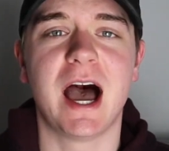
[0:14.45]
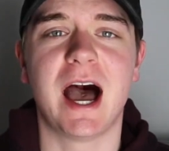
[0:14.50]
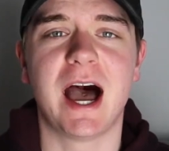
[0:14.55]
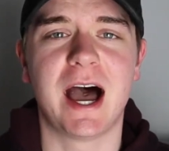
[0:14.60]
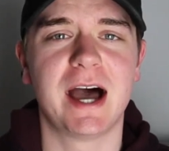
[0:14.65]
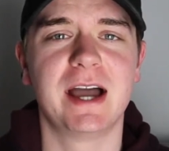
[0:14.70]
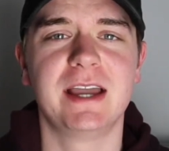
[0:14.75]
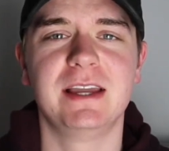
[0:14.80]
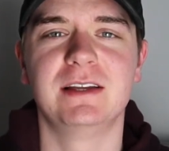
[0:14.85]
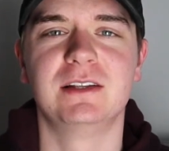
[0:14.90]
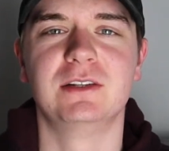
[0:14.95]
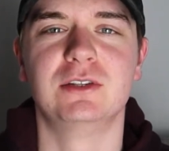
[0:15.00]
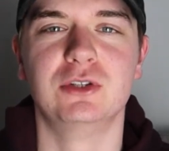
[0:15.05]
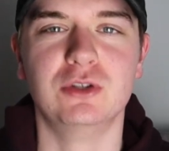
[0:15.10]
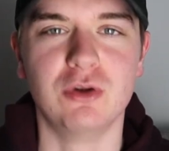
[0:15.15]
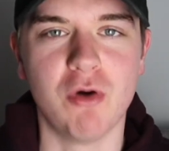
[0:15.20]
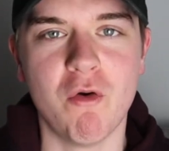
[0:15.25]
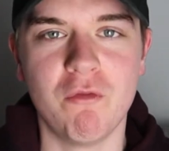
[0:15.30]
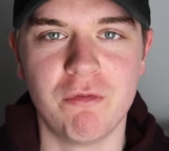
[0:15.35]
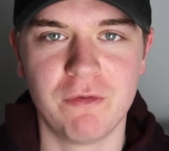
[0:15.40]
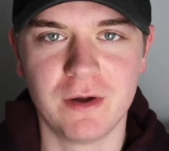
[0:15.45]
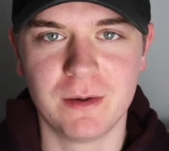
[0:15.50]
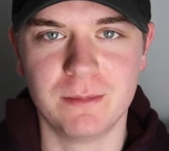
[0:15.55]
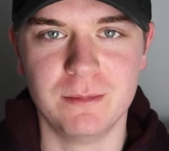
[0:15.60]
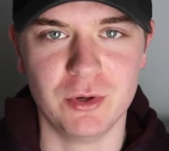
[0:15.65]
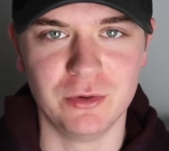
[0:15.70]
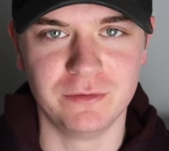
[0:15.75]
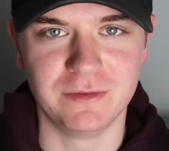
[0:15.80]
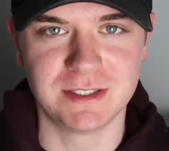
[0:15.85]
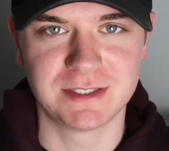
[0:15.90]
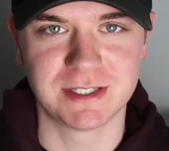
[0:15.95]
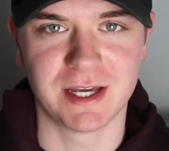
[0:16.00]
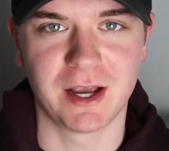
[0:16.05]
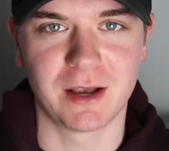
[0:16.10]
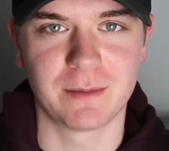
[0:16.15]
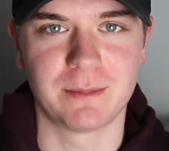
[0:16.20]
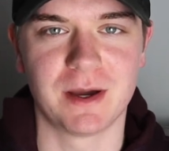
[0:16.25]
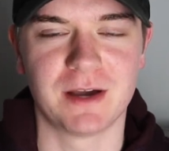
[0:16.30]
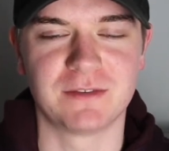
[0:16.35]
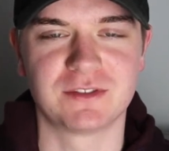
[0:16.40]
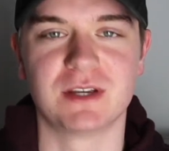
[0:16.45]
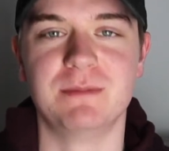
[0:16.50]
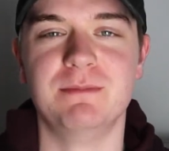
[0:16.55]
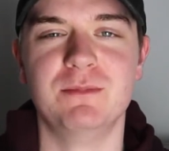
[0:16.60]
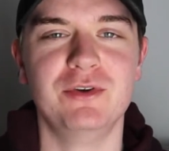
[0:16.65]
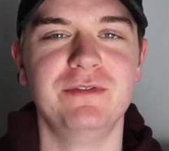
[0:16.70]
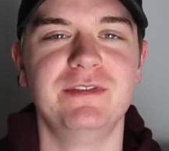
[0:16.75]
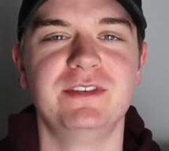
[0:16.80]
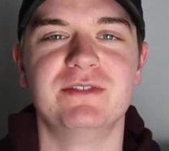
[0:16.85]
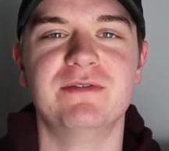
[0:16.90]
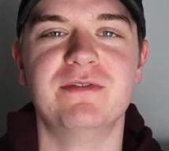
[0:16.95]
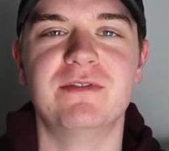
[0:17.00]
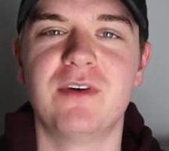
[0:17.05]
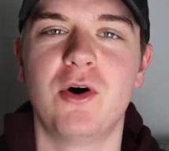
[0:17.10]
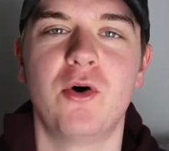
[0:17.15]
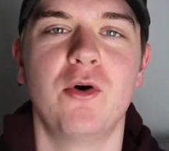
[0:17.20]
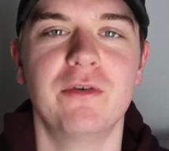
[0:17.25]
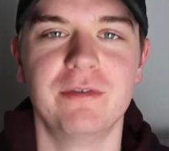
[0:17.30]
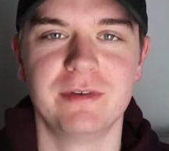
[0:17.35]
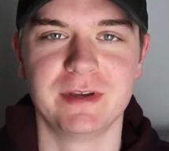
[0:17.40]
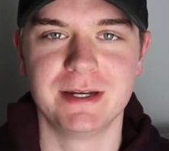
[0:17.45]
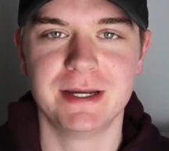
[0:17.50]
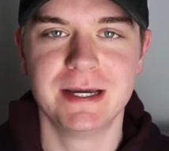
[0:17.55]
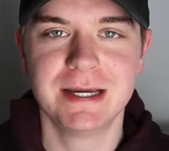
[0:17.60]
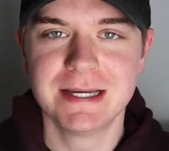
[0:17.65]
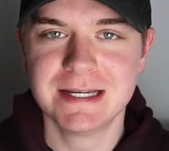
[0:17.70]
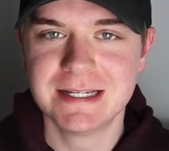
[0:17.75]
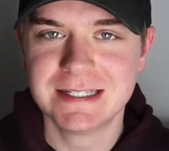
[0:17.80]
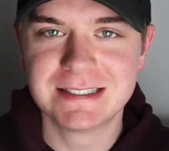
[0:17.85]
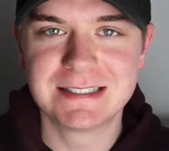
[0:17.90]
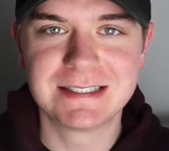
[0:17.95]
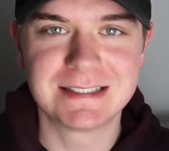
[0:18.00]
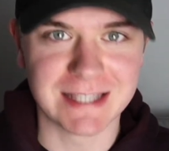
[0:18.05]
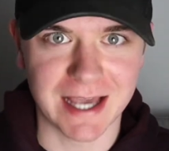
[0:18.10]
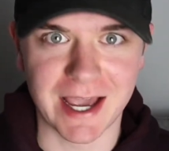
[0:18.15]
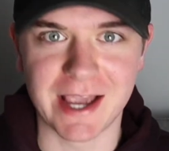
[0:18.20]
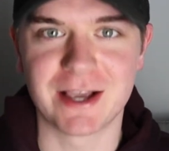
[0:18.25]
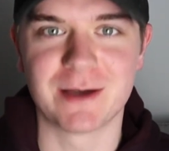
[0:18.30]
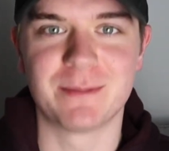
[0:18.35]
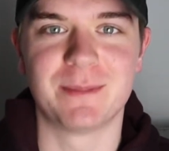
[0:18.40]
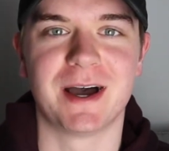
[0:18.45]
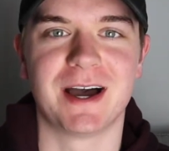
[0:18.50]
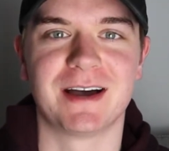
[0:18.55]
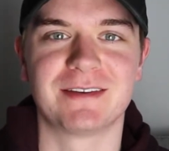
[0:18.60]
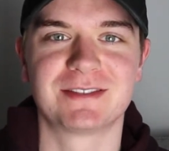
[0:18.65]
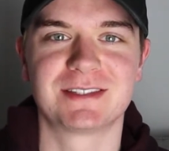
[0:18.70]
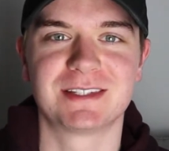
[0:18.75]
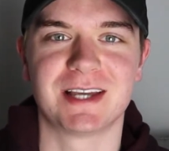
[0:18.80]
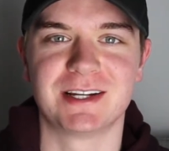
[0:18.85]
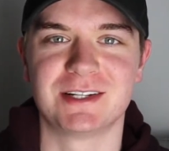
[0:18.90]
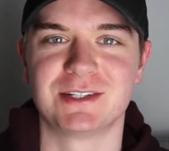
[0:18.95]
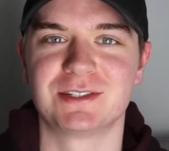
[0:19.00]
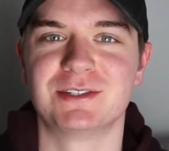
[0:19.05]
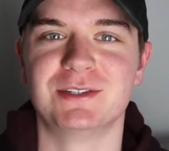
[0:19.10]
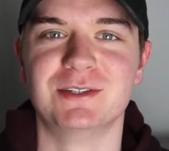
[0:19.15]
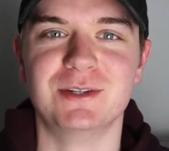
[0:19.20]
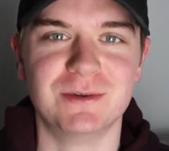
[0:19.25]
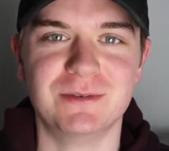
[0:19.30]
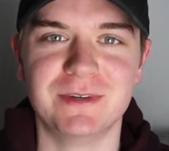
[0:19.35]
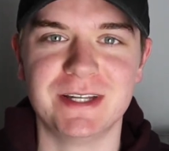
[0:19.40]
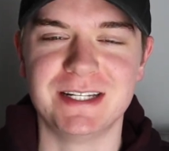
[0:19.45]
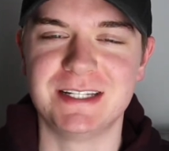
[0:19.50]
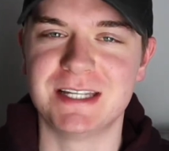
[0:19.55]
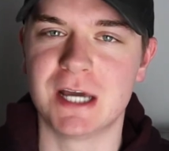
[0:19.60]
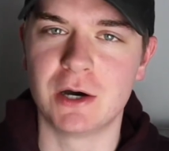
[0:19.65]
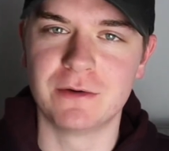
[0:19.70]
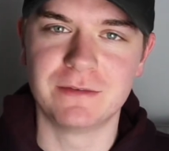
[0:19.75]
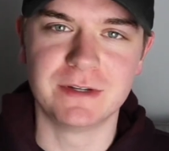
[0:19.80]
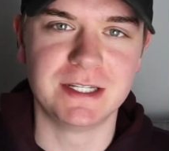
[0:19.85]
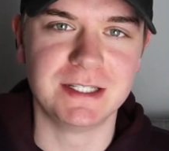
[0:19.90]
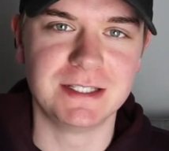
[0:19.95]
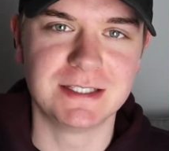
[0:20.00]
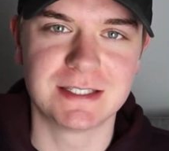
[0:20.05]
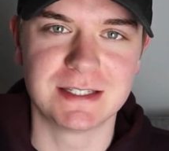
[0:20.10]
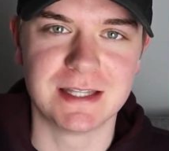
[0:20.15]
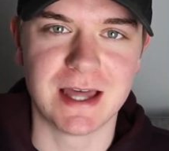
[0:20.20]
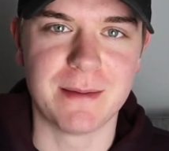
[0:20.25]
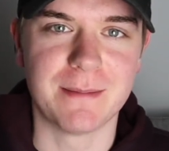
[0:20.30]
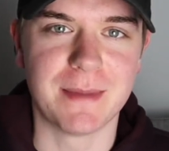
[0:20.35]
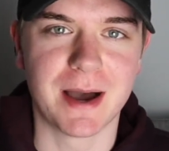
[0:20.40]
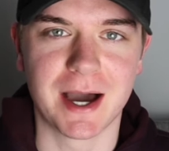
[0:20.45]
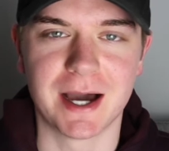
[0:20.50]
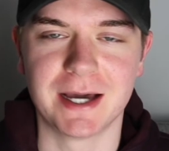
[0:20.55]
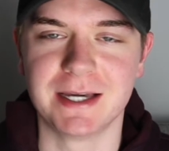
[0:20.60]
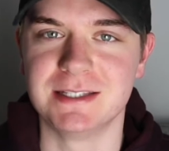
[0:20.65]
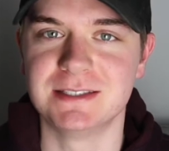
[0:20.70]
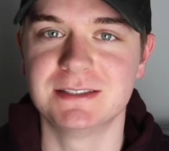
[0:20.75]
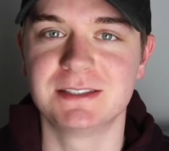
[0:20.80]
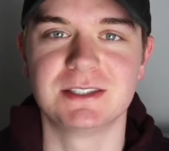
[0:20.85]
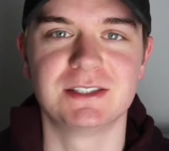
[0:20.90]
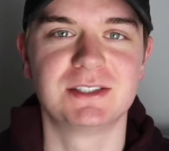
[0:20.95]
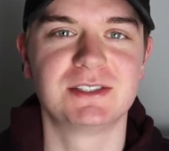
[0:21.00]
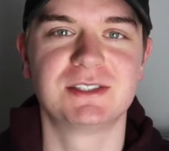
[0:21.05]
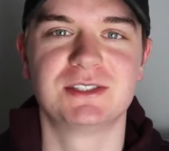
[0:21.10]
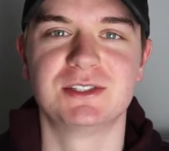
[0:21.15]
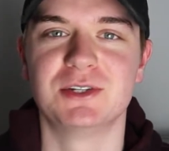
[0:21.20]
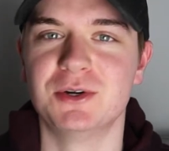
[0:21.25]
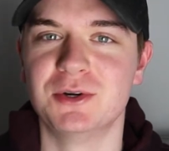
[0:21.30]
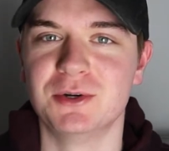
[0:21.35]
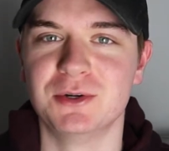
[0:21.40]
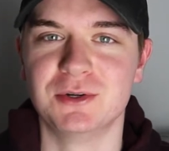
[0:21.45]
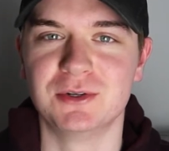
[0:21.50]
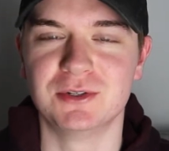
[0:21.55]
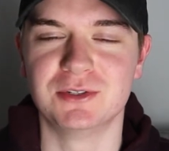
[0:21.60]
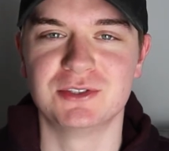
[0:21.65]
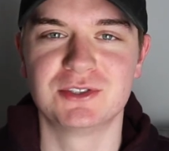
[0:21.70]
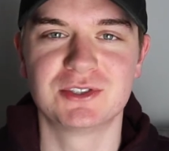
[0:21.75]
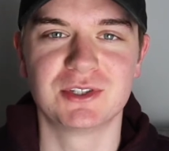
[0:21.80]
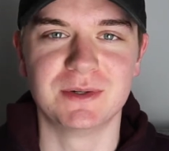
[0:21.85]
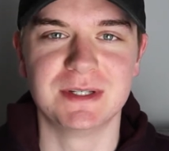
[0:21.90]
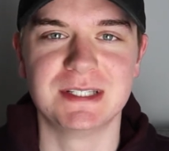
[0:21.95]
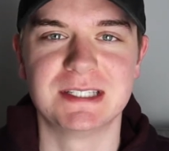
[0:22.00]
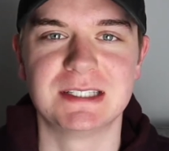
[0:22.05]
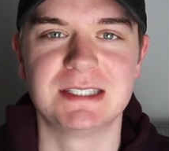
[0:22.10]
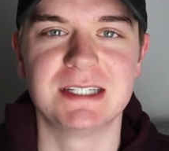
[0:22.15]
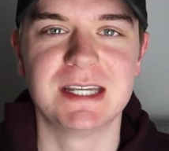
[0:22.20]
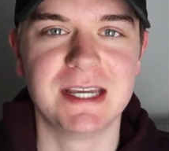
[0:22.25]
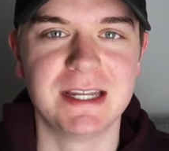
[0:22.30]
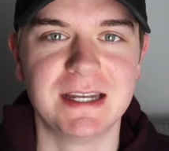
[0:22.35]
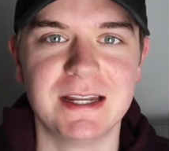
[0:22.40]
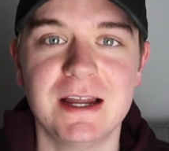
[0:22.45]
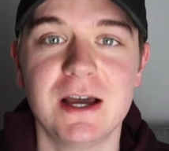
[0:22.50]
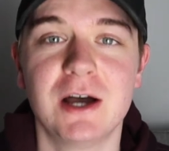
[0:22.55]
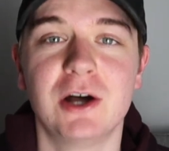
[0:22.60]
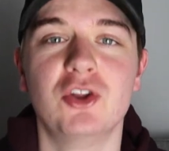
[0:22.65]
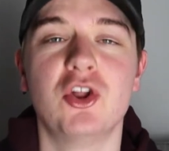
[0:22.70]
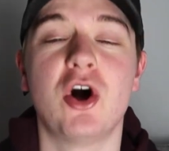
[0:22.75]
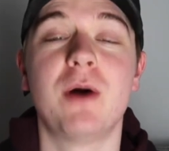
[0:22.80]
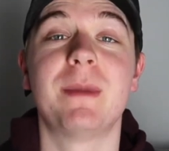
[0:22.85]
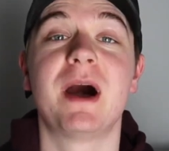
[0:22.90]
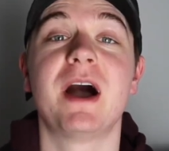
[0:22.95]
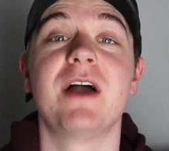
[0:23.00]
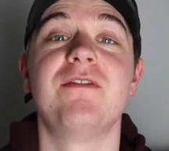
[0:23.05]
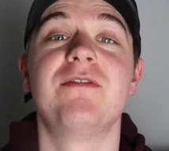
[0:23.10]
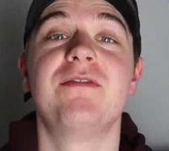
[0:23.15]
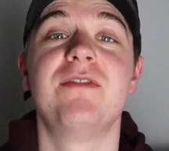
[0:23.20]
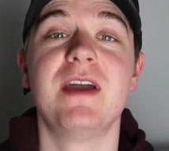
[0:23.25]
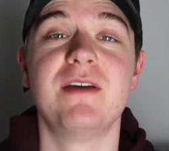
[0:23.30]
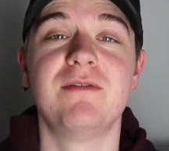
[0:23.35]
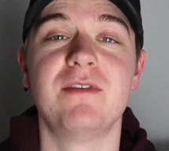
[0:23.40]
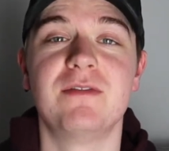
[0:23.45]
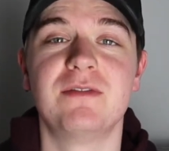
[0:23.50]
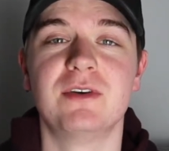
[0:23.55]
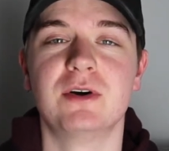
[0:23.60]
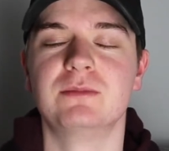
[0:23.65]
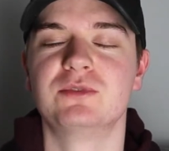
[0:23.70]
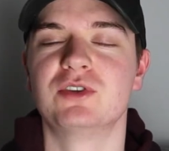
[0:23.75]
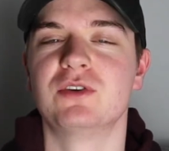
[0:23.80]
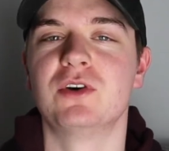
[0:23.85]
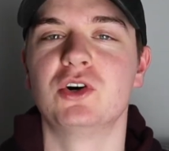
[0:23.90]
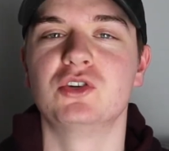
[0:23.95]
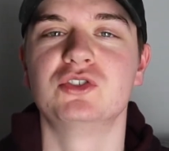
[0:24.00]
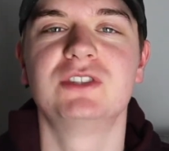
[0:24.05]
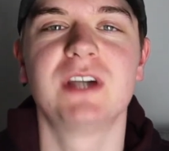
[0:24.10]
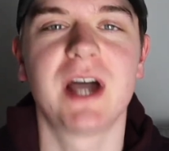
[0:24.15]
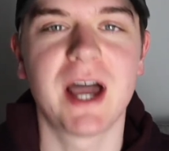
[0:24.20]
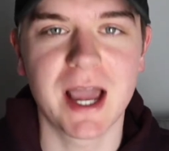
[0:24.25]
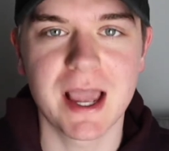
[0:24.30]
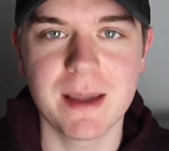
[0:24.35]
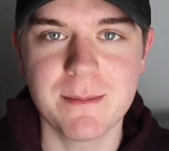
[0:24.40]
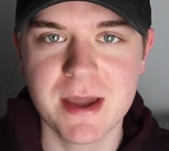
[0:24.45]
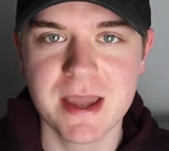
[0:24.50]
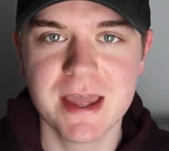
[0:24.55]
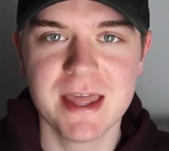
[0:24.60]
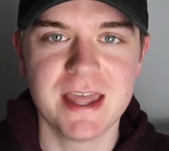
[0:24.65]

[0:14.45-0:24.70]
I love Movie Psychopaths and movies involving psychopaths. I just love it, delving into their minds. It's so good and so entertaining. A lot of my favourite films of all time